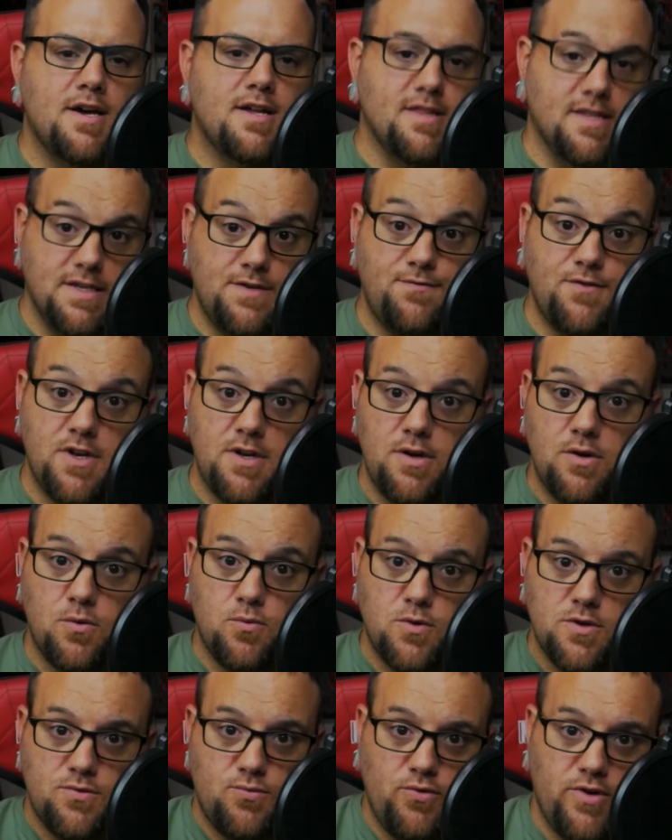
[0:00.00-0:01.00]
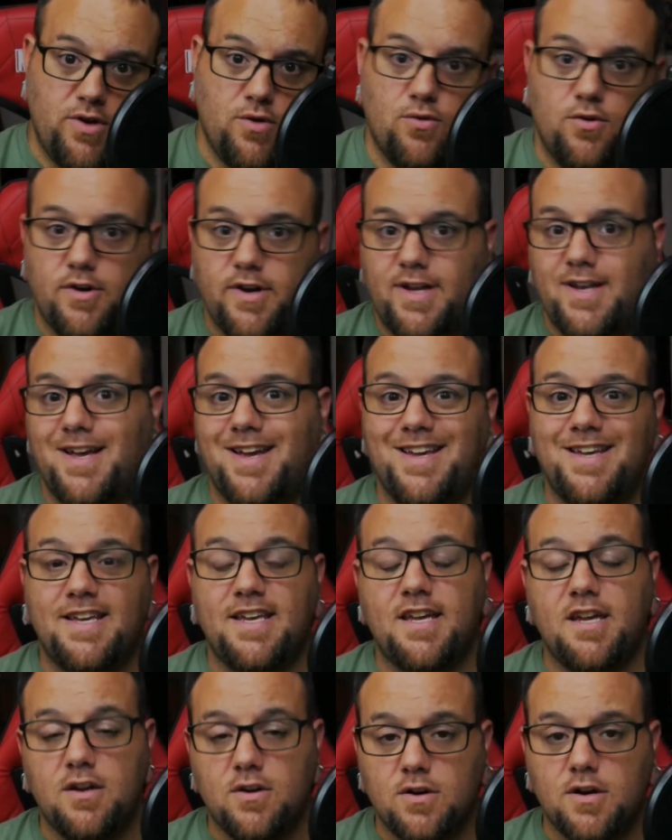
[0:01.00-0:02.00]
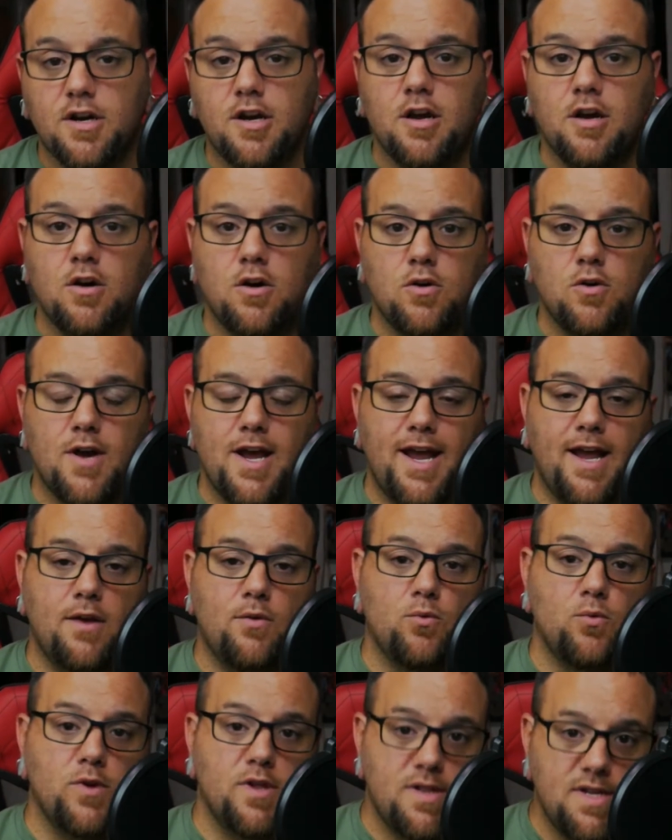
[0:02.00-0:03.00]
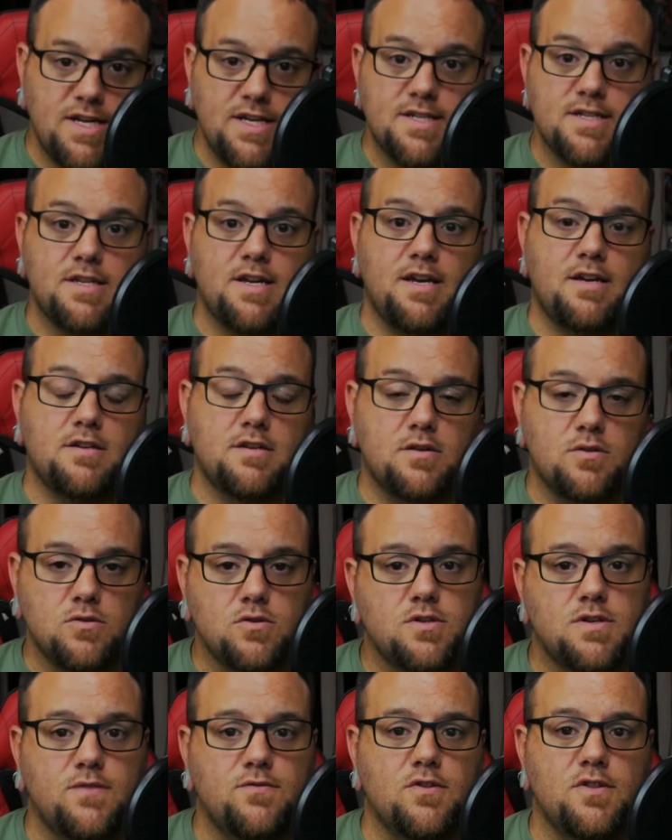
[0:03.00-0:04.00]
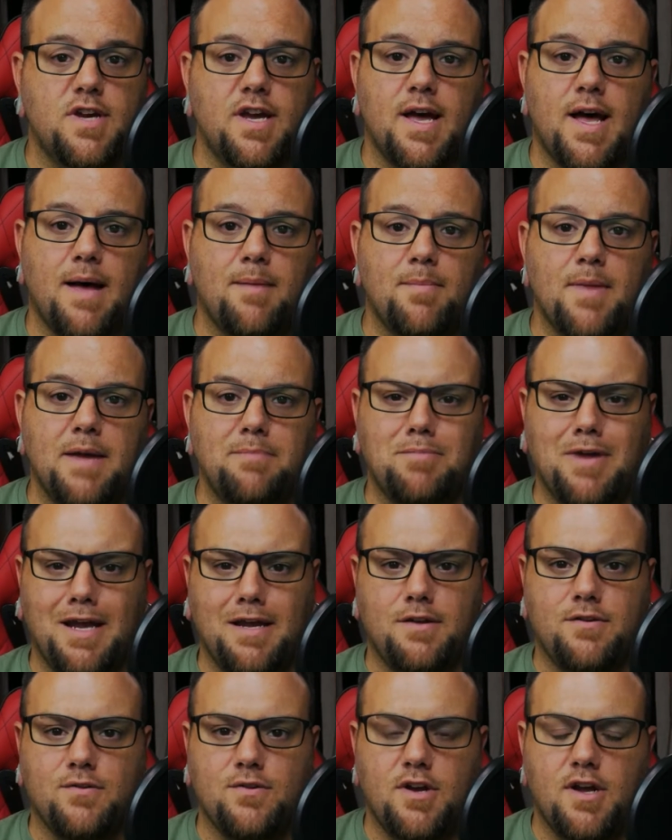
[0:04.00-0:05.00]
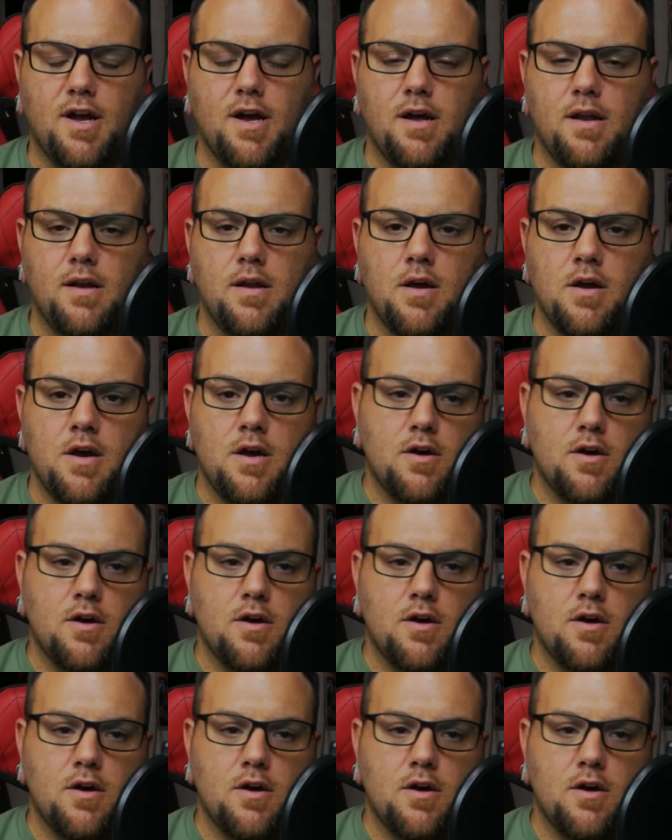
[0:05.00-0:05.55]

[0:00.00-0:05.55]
This video was recorded a year ago and released exclusively on my Patreon.